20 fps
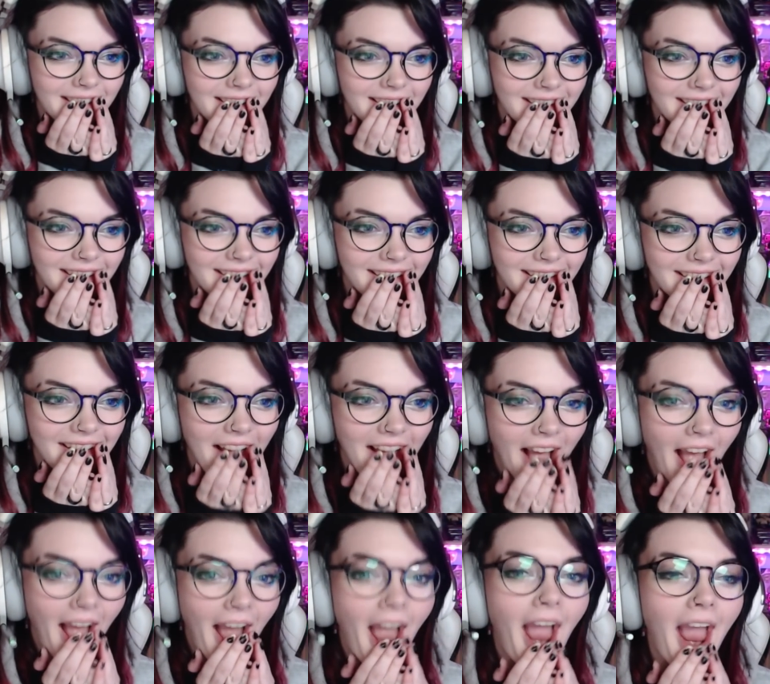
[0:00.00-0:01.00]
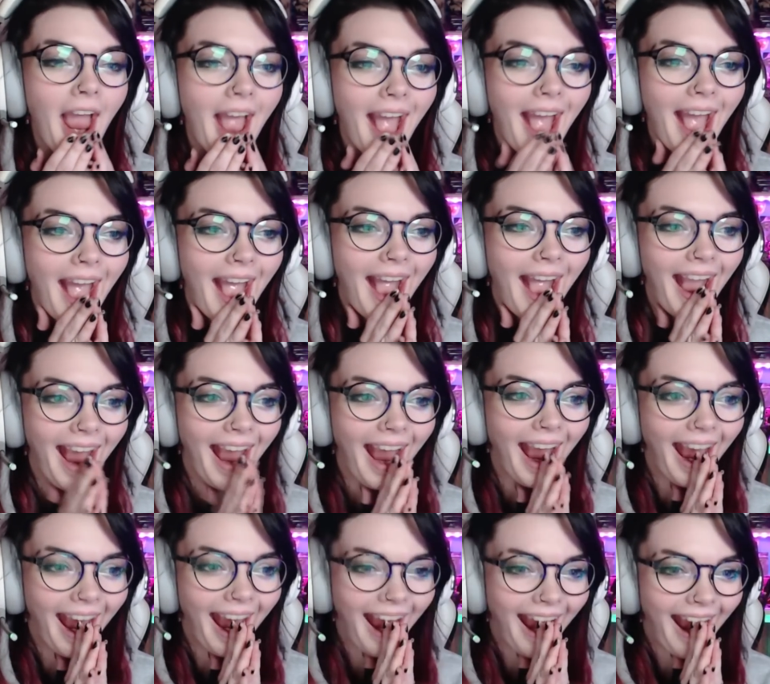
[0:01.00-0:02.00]

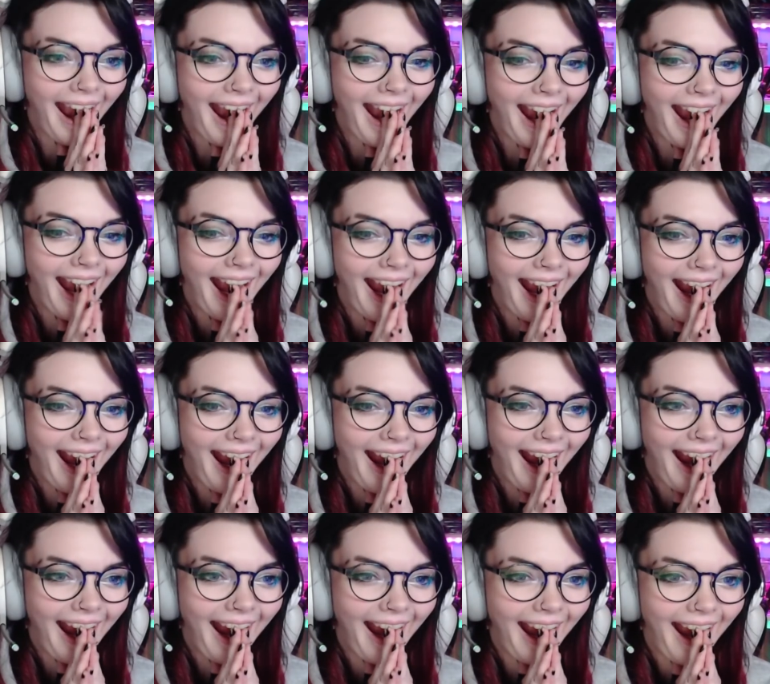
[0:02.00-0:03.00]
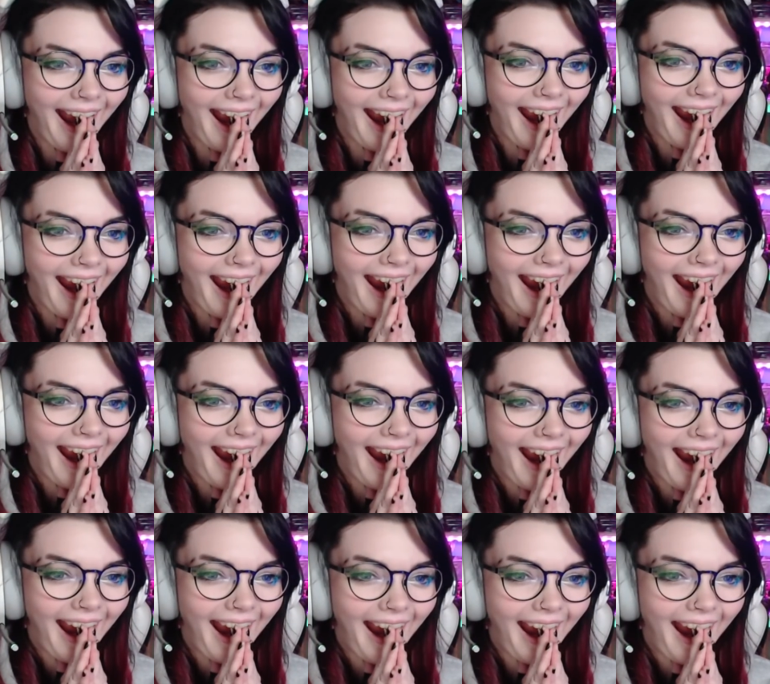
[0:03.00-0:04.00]

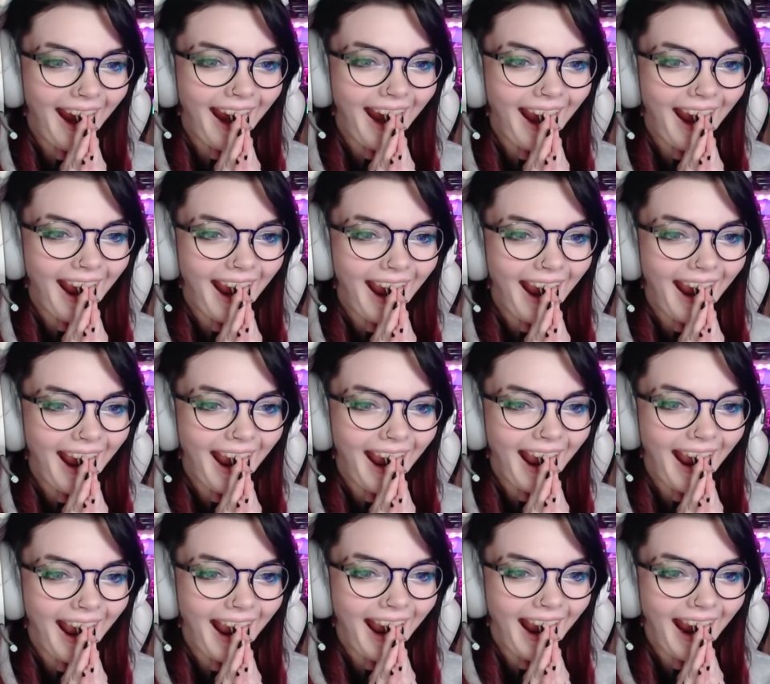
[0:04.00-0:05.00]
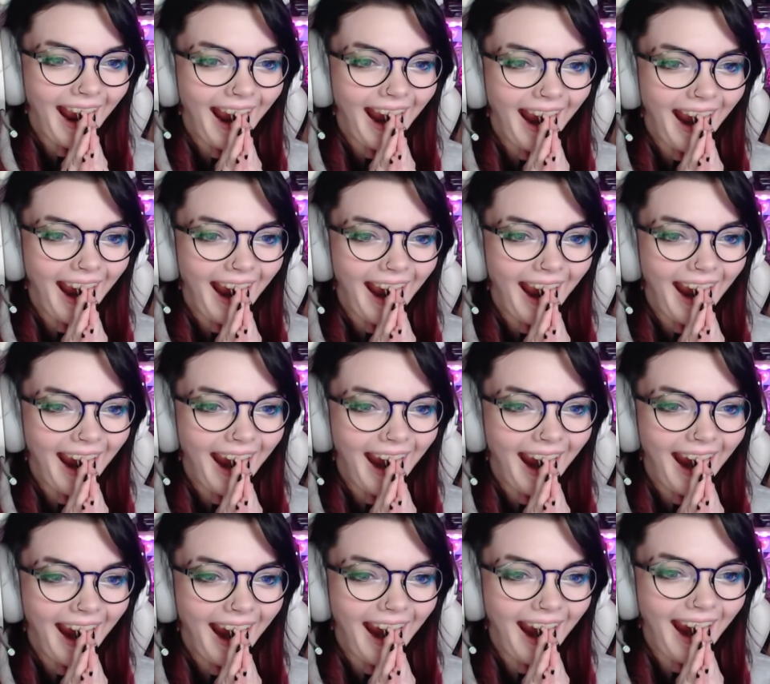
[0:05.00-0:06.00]

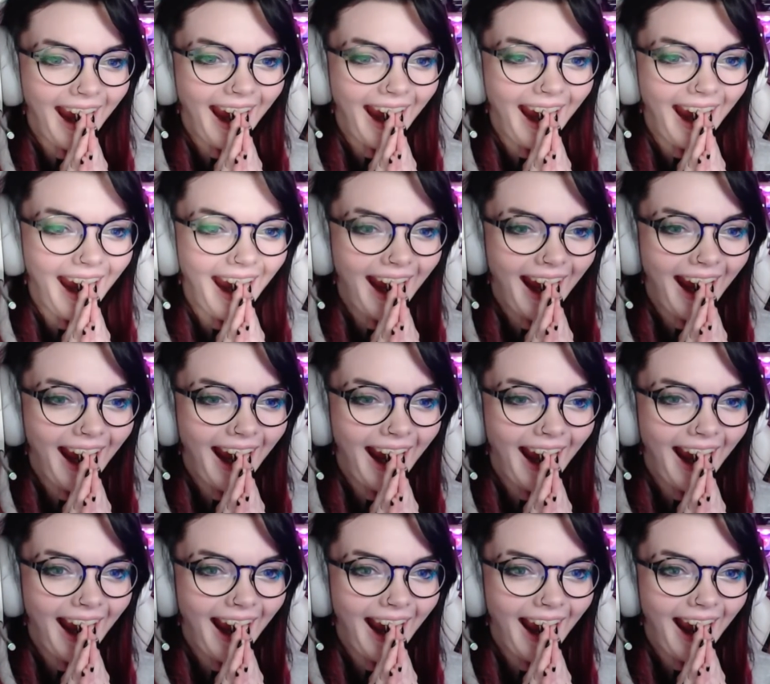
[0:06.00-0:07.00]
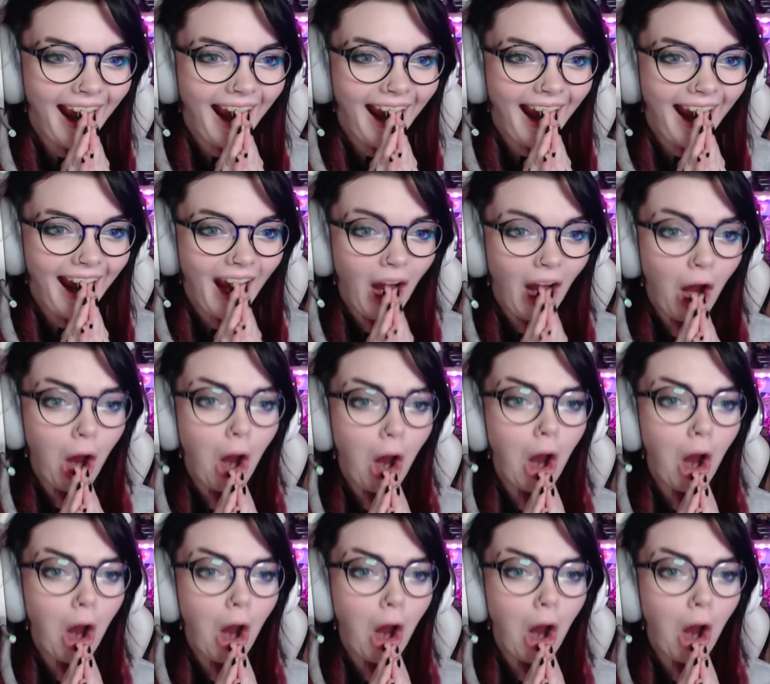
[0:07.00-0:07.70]
Nothing is said.